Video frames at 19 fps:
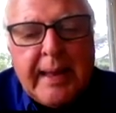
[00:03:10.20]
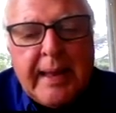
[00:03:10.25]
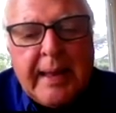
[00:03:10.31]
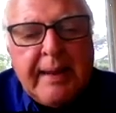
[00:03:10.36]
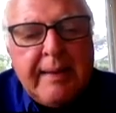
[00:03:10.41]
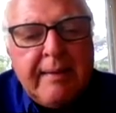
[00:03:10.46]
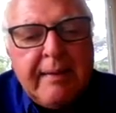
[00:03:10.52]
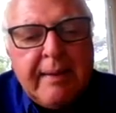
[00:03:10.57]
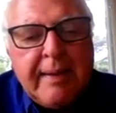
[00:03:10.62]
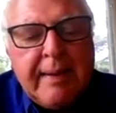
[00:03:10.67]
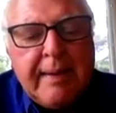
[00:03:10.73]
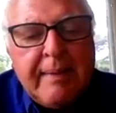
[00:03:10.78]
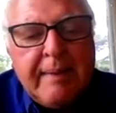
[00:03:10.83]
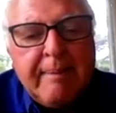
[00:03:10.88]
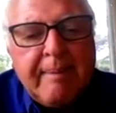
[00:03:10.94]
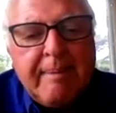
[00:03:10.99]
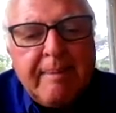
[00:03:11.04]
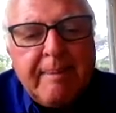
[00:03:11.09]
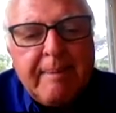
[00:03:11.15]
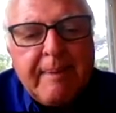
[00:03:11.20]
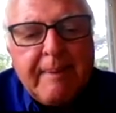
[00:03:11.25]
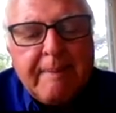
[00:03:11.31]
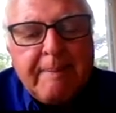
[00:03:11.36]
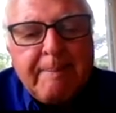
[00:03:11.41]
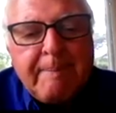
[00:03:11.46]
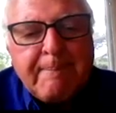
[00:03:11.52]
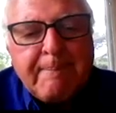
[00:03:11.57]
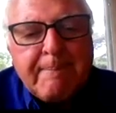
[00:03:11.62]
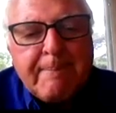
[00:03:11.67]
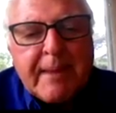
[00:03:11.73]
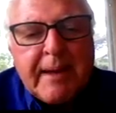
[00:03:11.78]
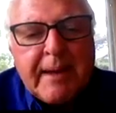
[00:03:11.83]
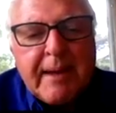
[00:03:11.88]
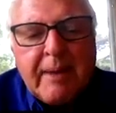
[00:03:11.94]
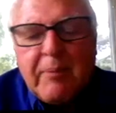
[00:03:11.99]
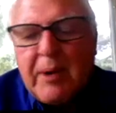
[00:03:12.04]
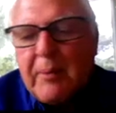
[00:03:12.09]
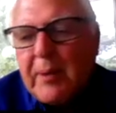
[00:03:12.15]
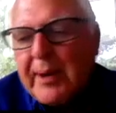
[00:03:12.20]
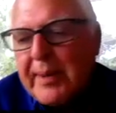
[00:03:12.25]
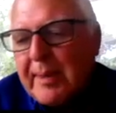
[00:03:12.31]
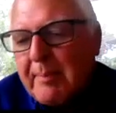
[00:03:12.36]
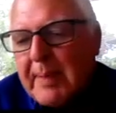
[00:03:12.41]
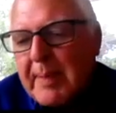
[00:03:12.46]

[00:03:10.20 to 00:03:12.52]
Okay. So can you tell